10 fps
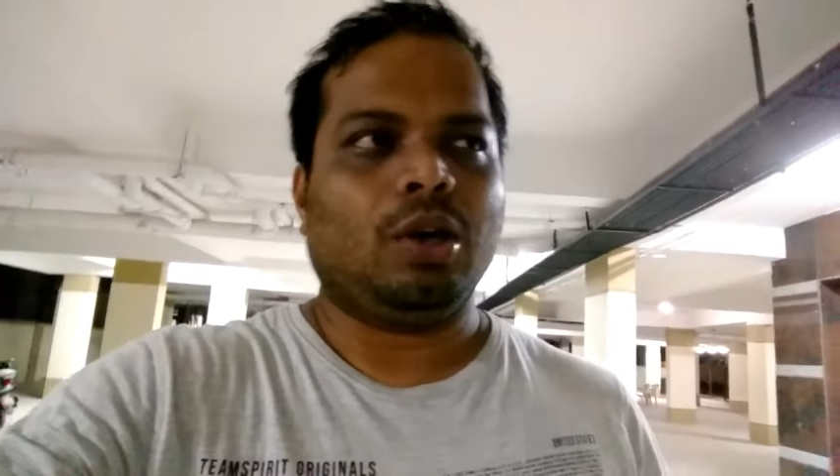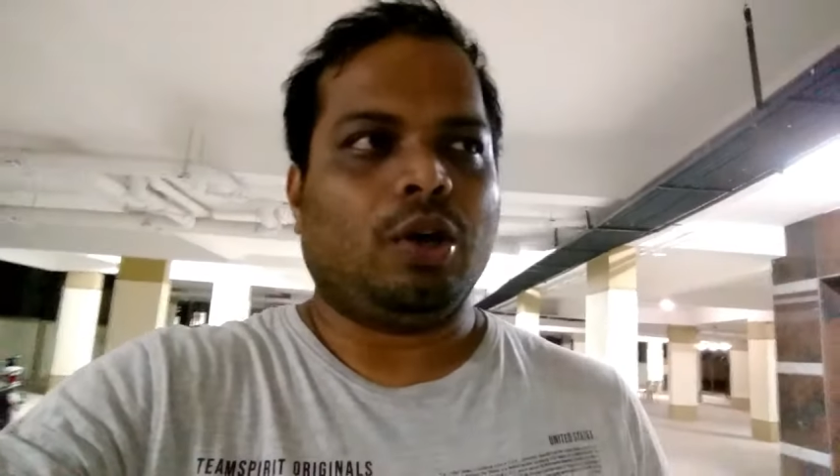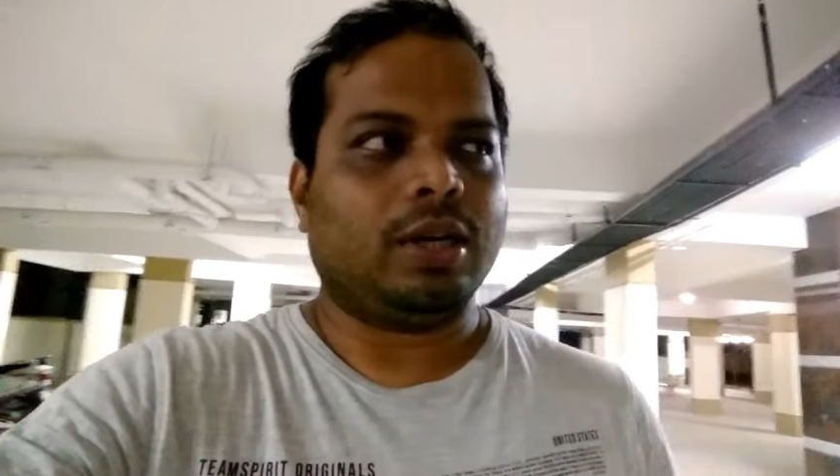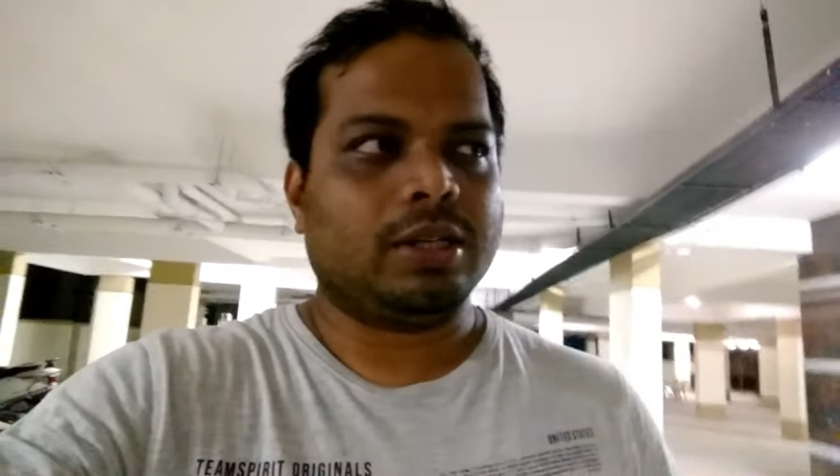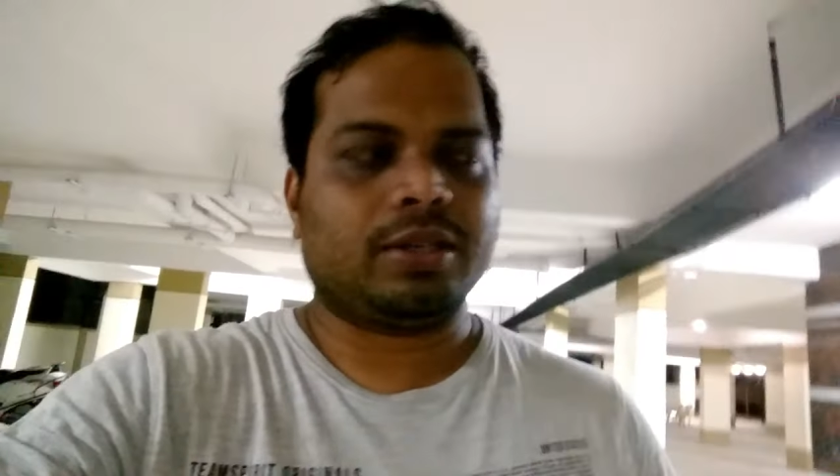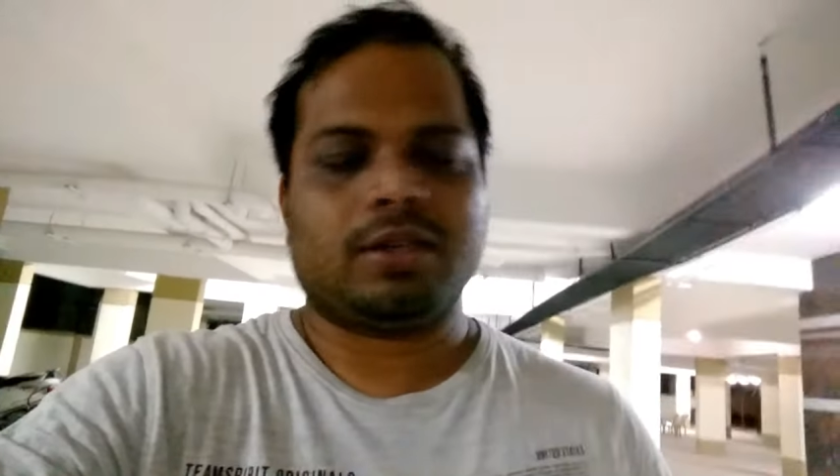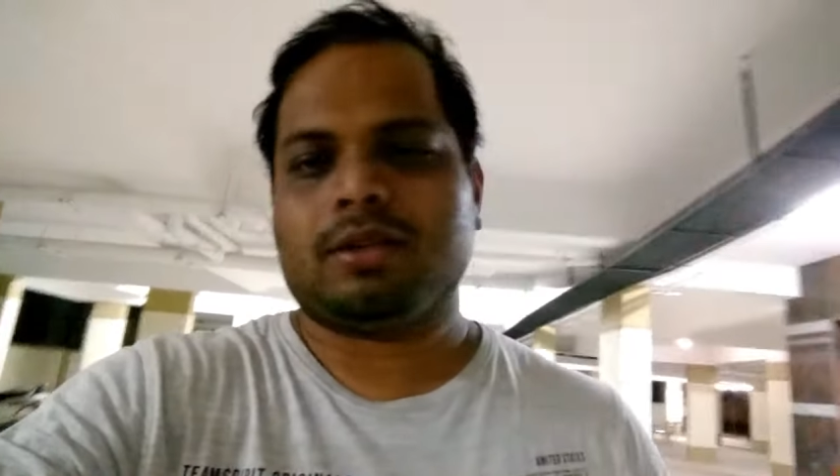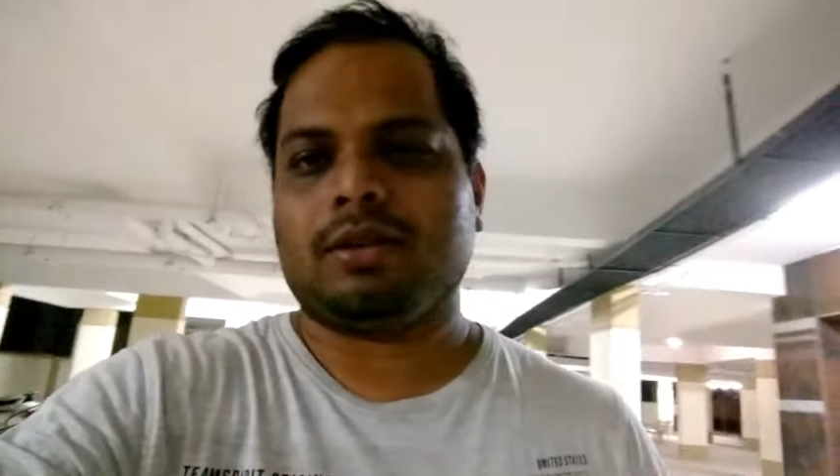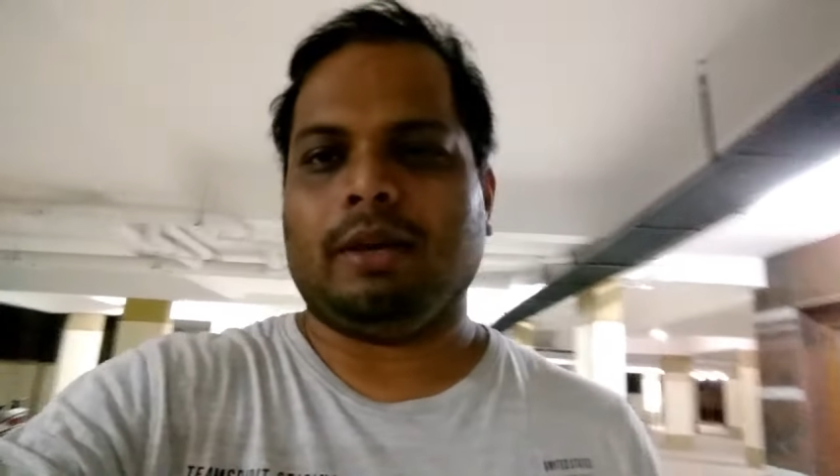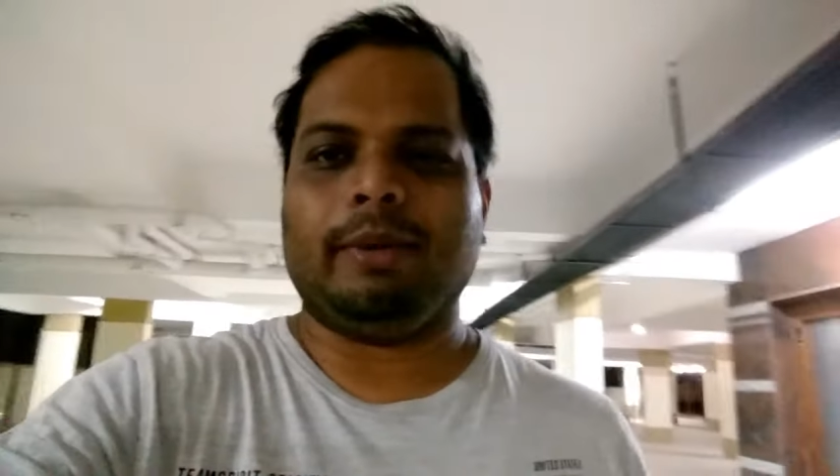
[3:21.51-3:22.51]
or else
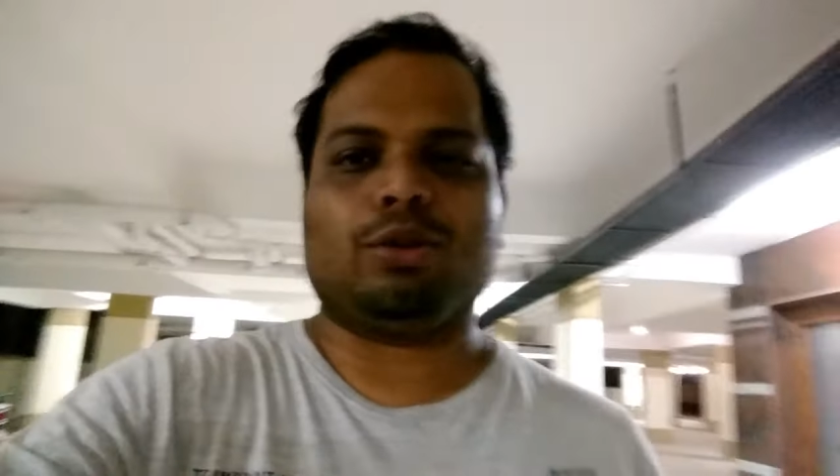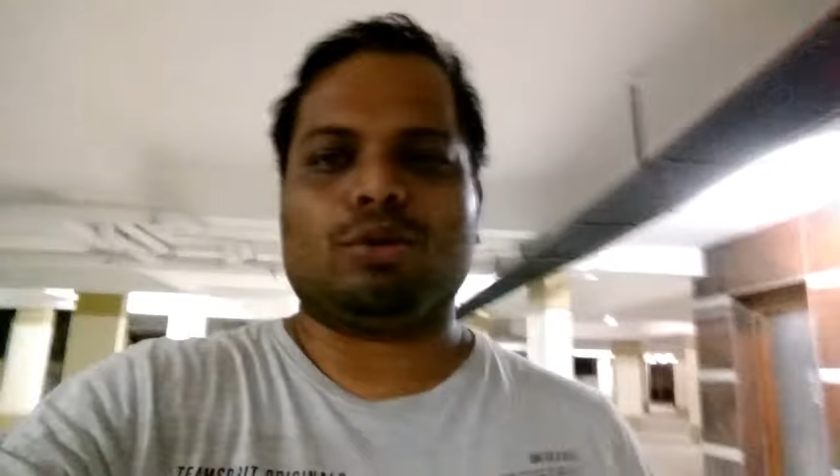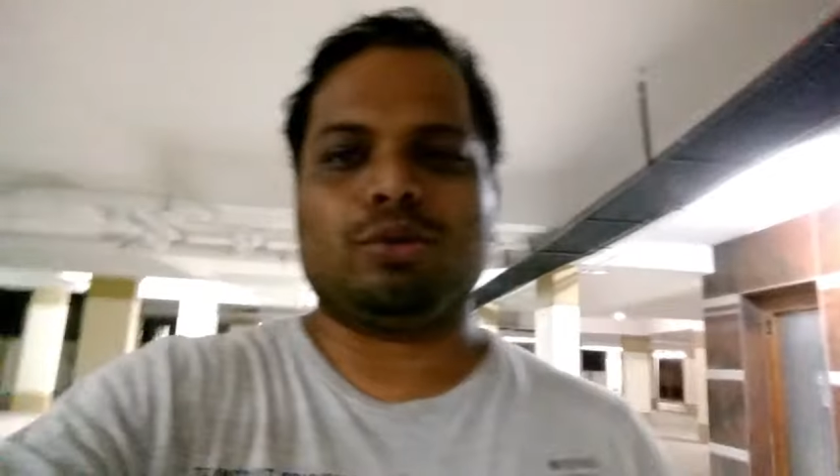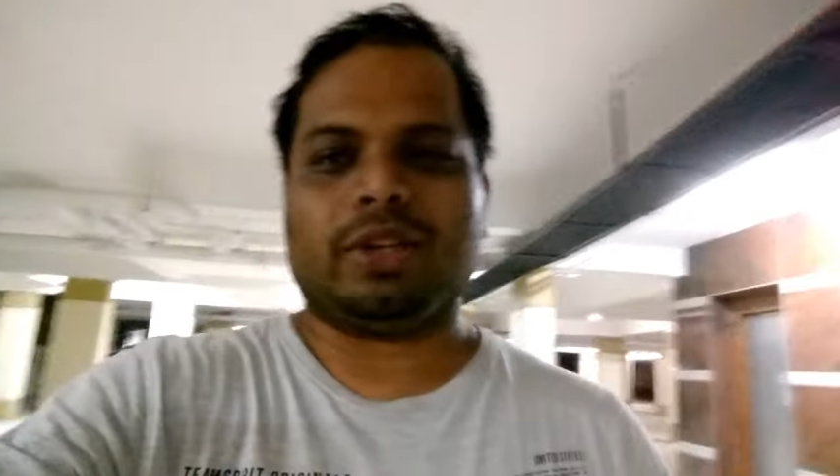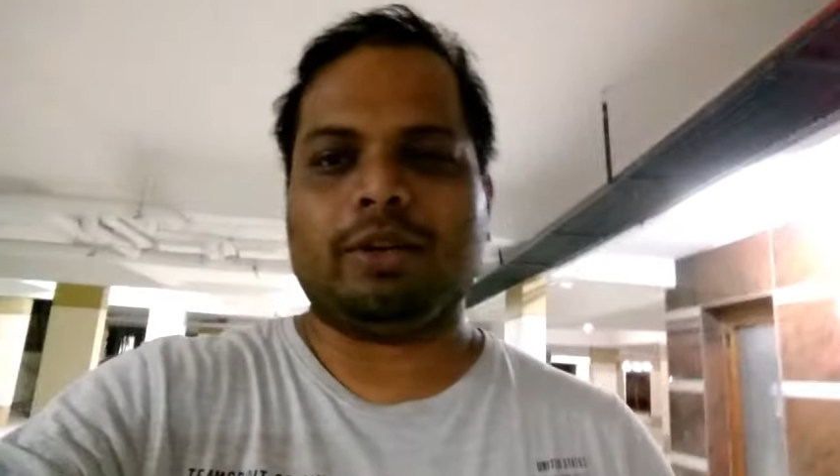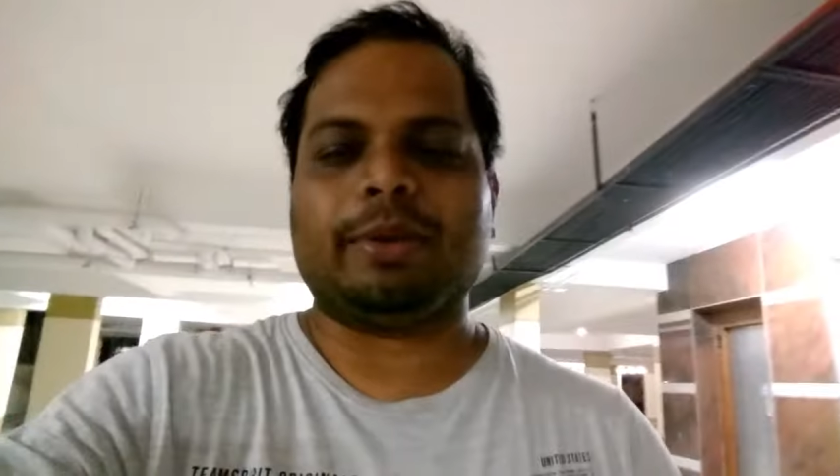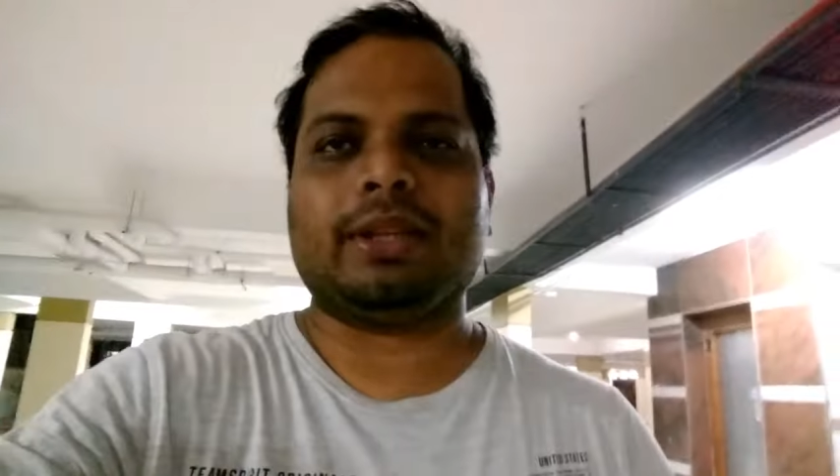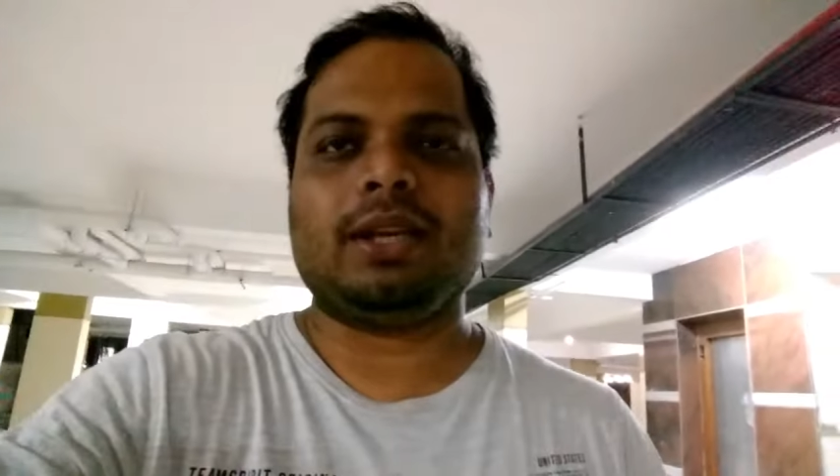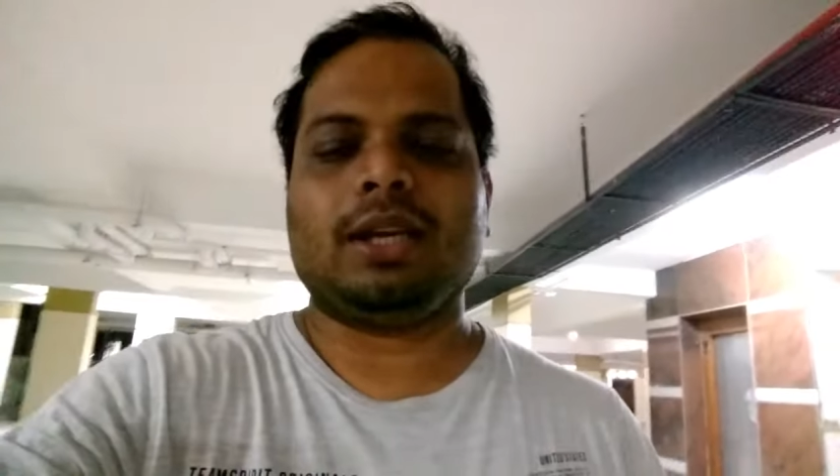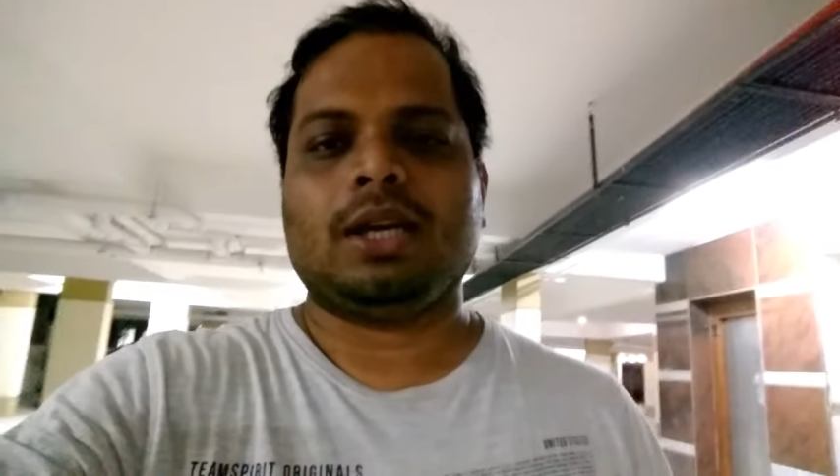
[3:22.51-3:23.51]
I mean through
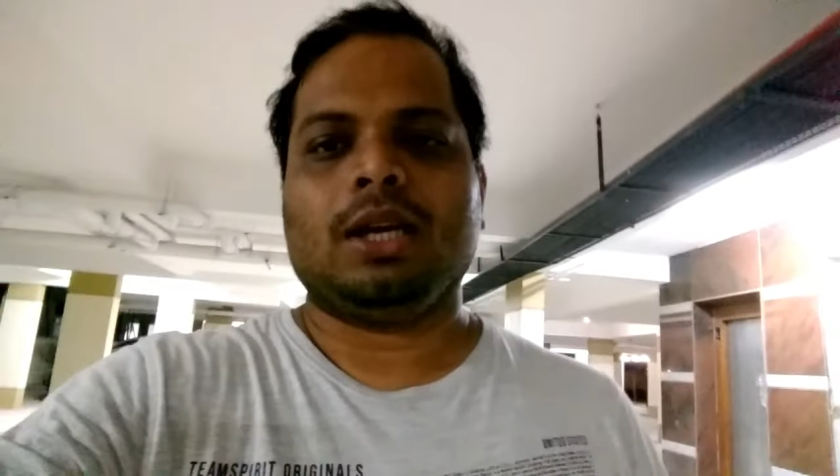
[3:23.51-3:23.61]
Tirupati